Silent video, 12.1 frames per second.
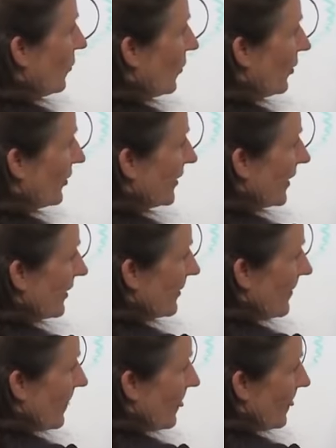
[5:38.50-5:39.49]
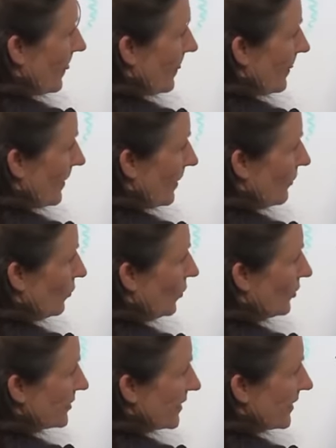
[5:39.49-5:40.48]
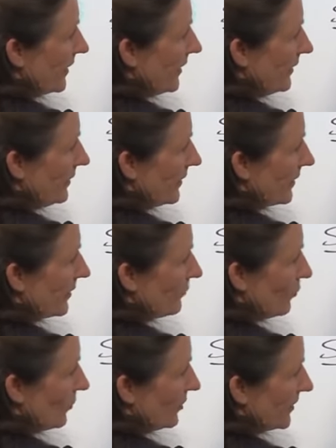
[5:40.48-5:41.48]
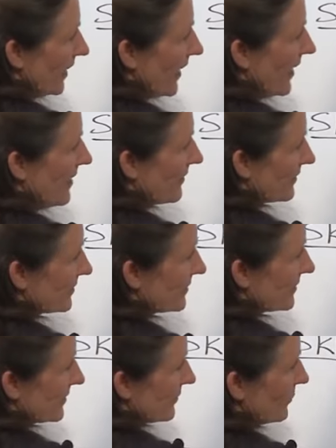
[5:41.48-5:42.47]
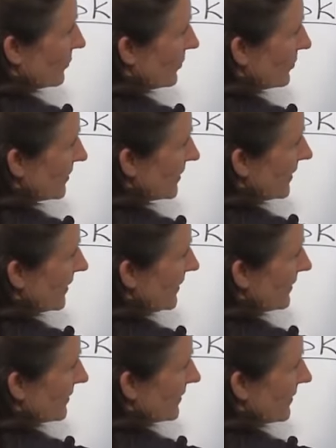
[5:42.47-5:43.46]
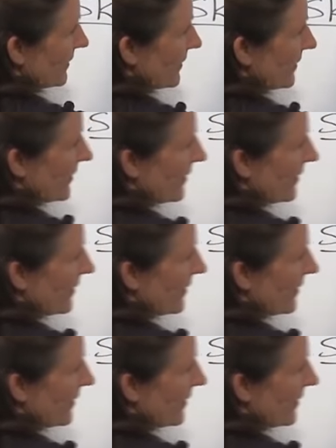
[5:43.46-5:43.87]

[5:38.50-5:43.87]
Water. Water in and water out. Water in.